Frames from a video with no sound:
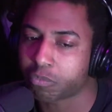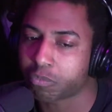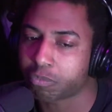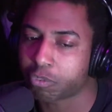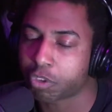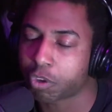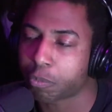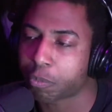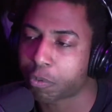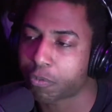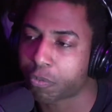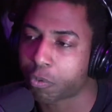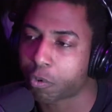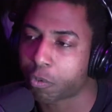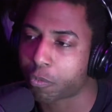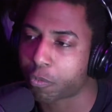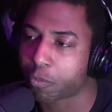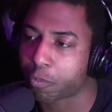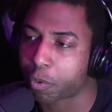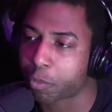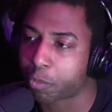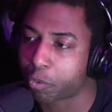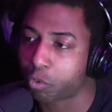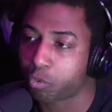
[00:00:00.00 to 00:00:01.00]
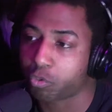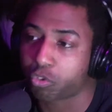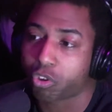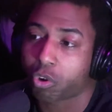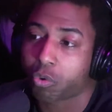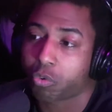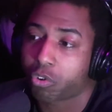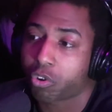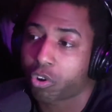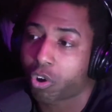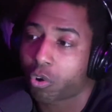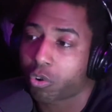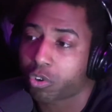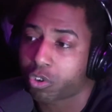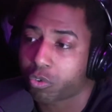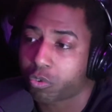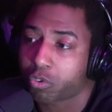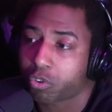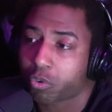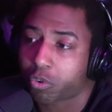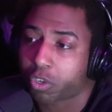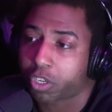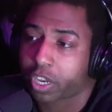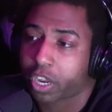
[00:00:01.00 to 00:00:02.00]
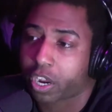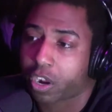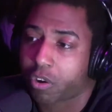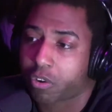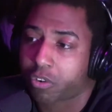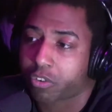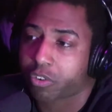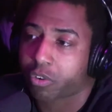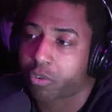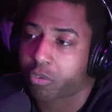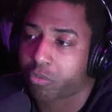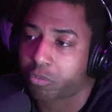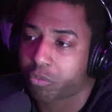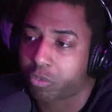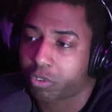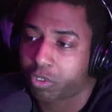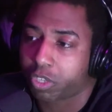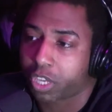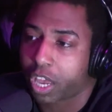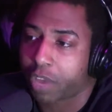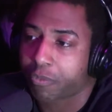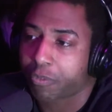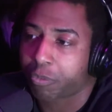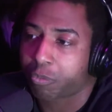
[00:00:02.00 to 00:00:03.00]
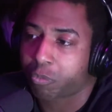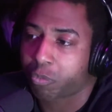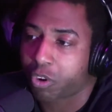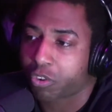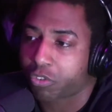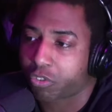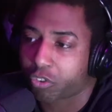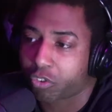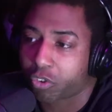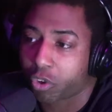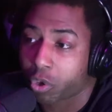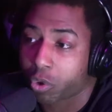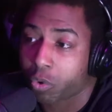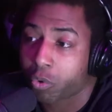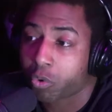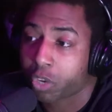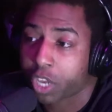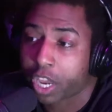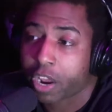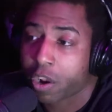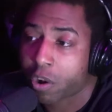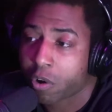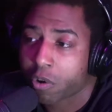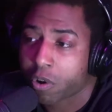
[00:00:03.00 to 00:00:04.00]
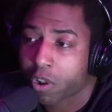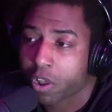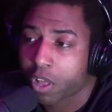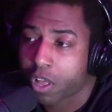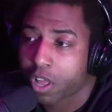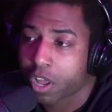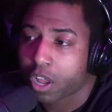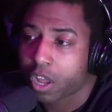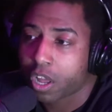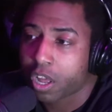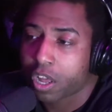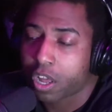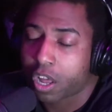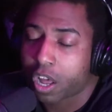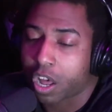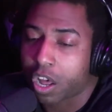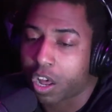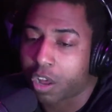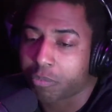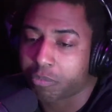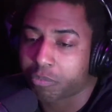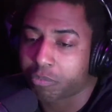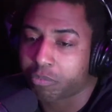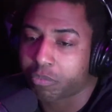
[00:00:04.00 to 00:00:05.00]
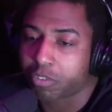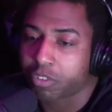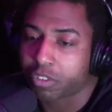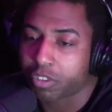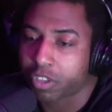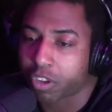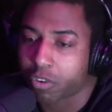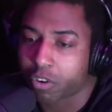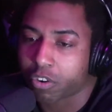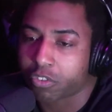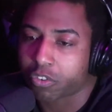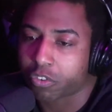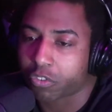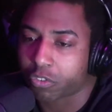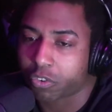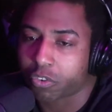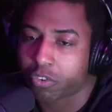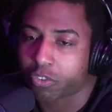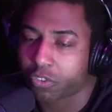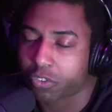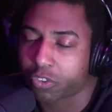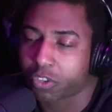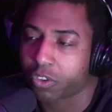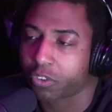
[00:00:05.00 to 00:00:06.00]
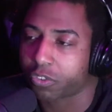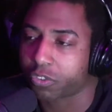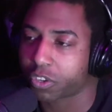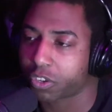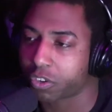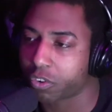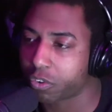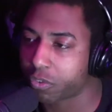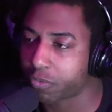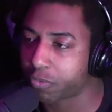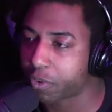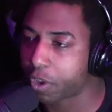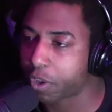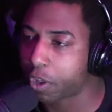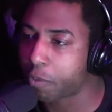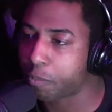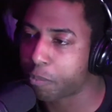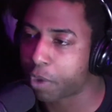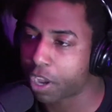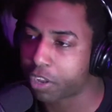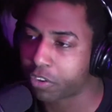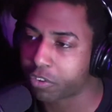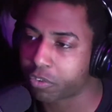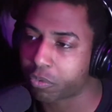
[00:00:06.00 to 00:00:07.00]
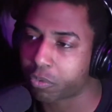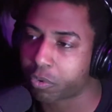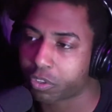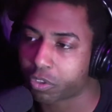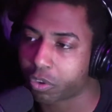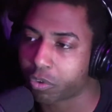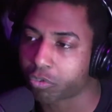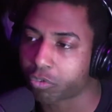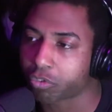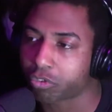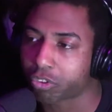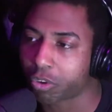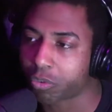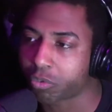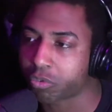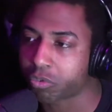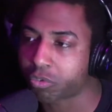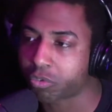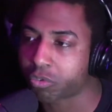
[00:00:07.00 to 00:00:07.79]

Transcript: performing for people who don't know you, don't care, and don't really have a reason to care, there is a certain skill set you develop by doing those shows.